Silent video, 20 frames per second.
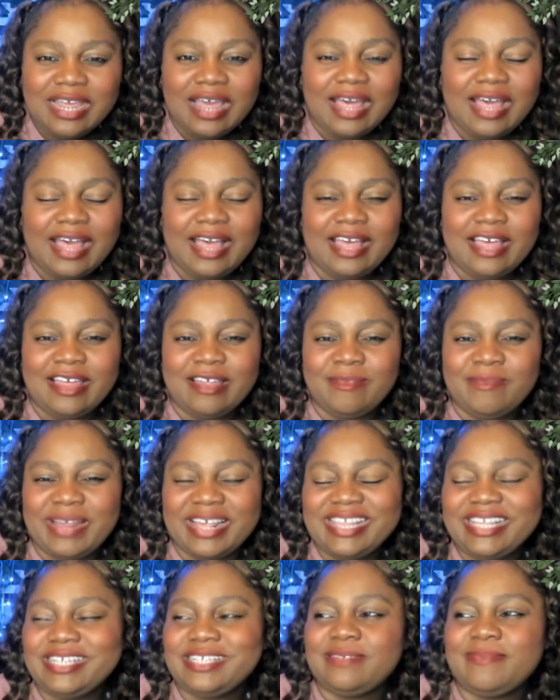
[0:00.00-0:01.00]

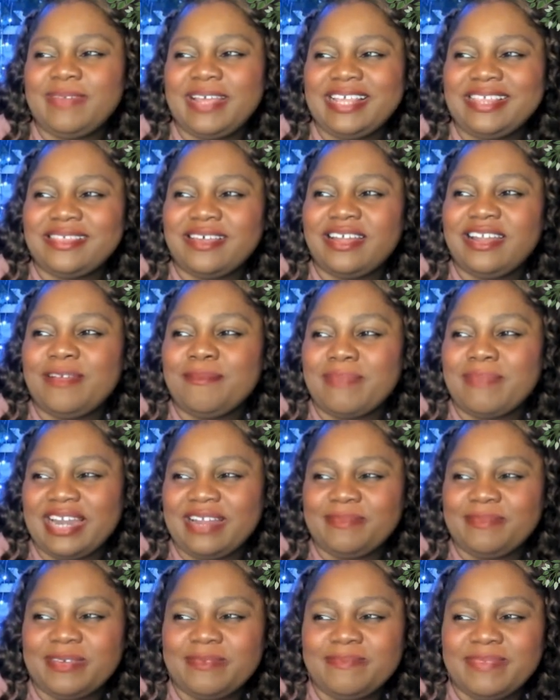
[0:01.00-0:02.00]
I think somebody thought it might
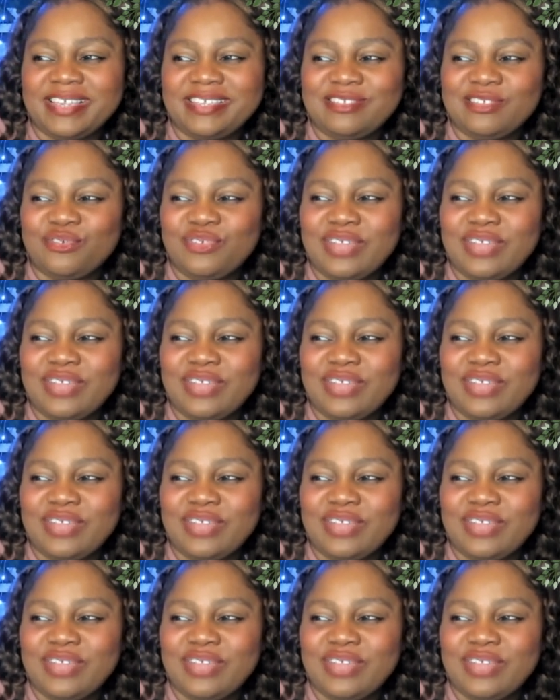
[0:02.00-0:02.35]
have been based on